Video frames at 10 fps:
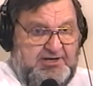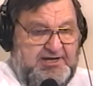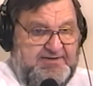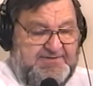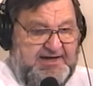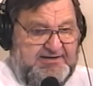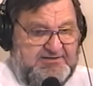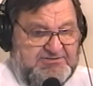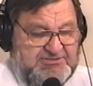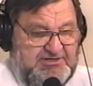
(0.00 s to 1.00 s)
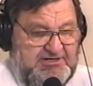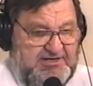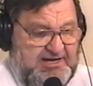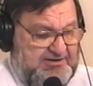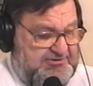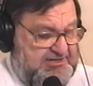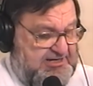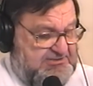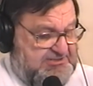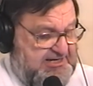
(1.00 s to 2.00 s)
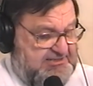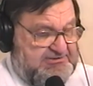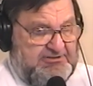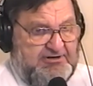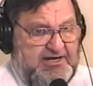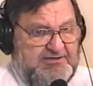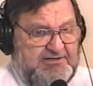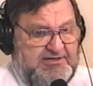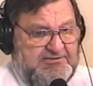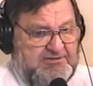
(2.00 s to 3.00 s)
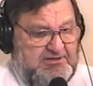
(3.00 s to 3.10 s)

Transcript: and that is how to contact or how to get